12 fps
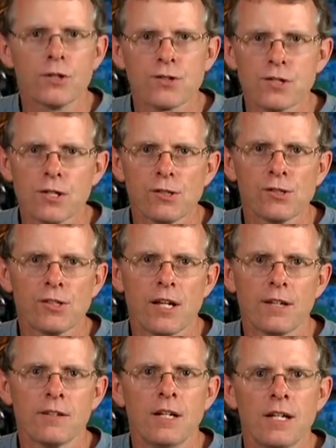of your skill
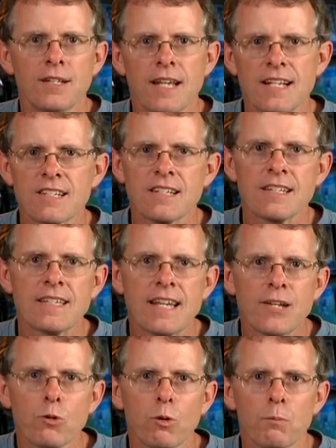set takes
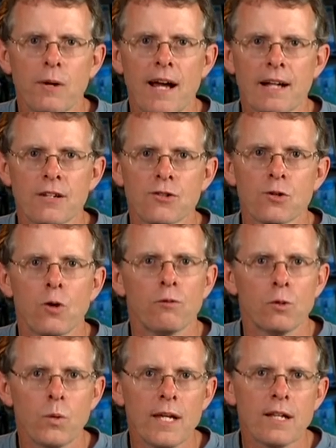continual practice
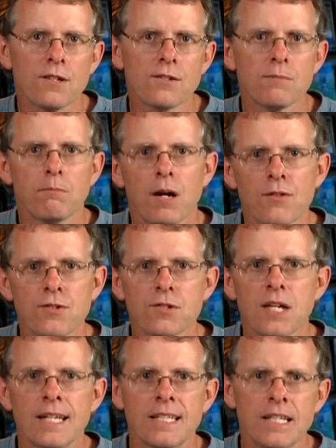over weeks,
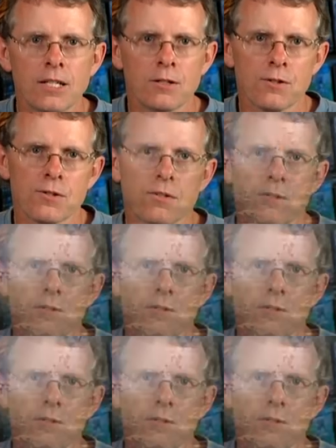months, and years.